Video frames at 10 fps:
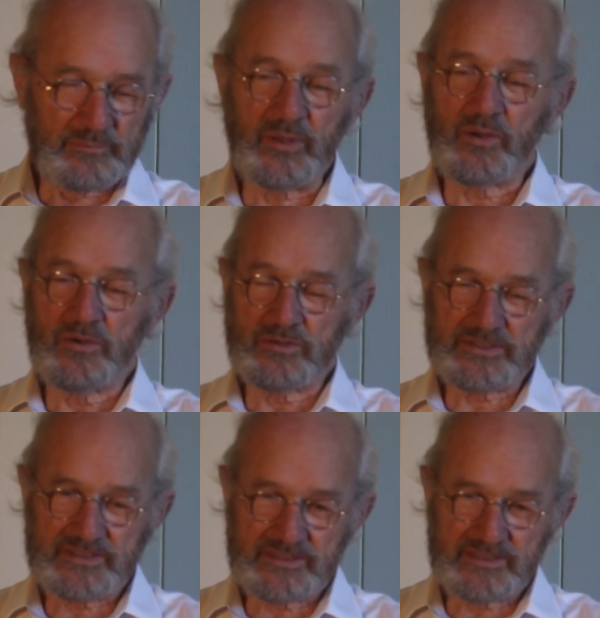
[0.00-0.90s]

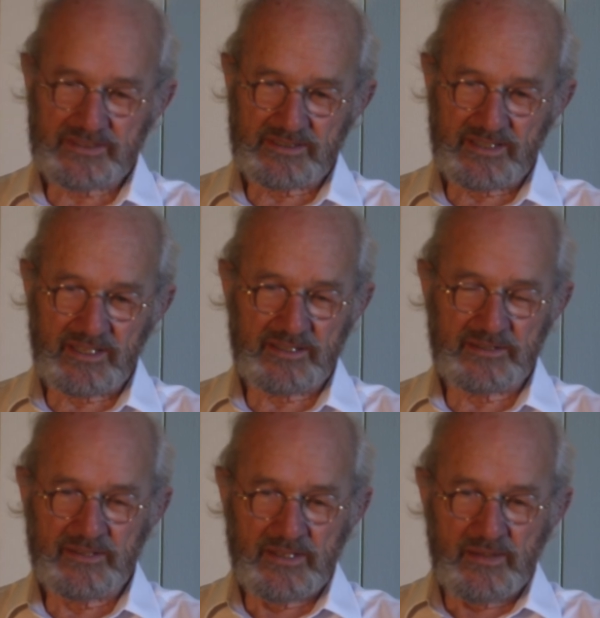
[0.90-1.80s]
because uh,
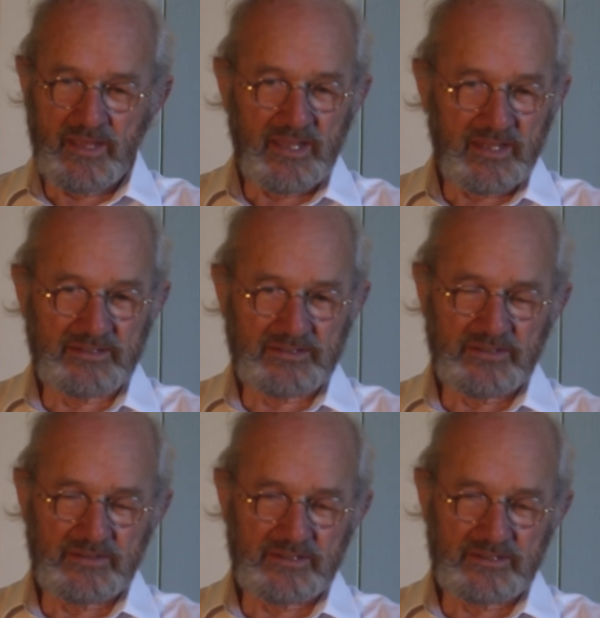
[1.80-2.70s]
it
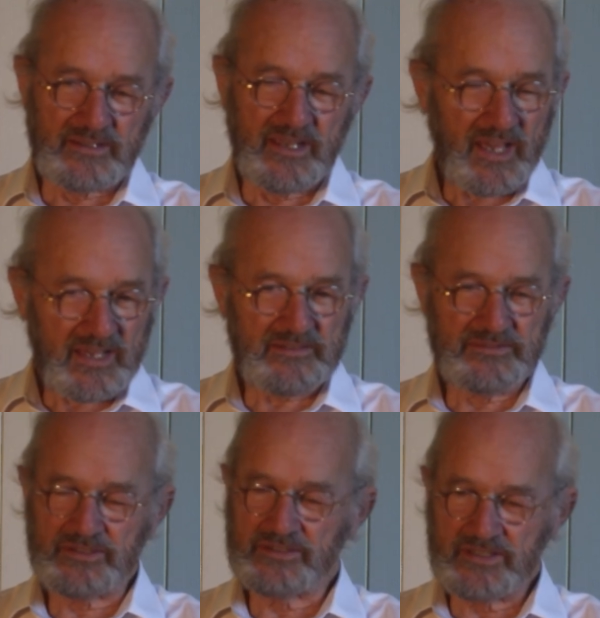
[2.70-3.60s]

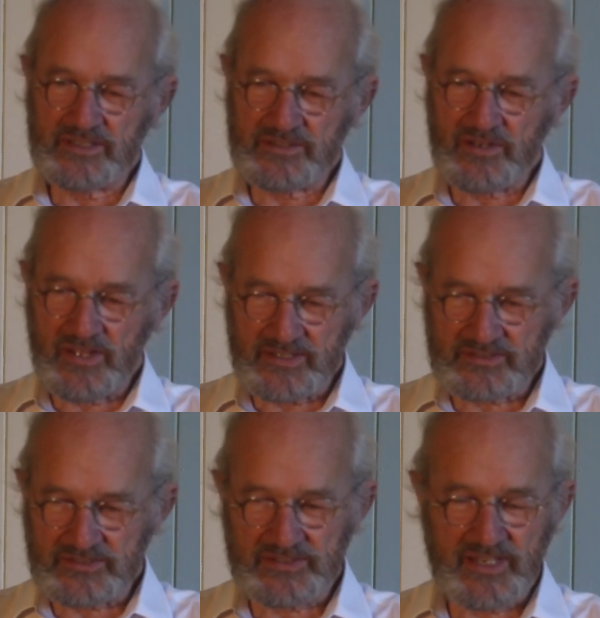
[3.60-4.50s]
gave to the
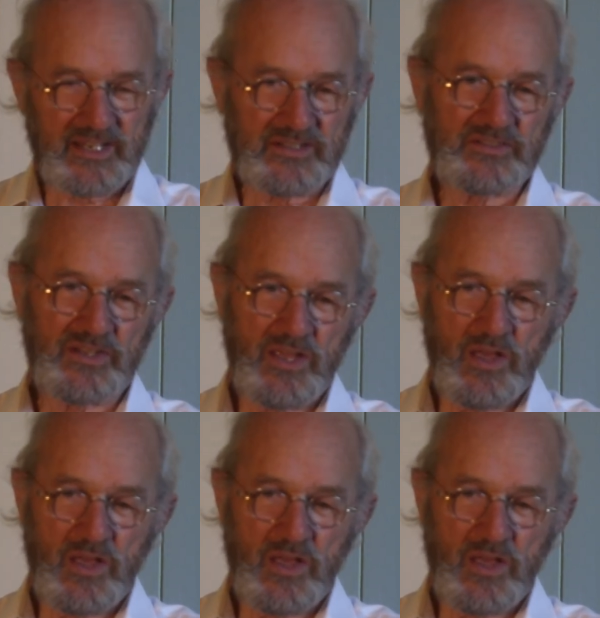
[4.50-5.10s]
United States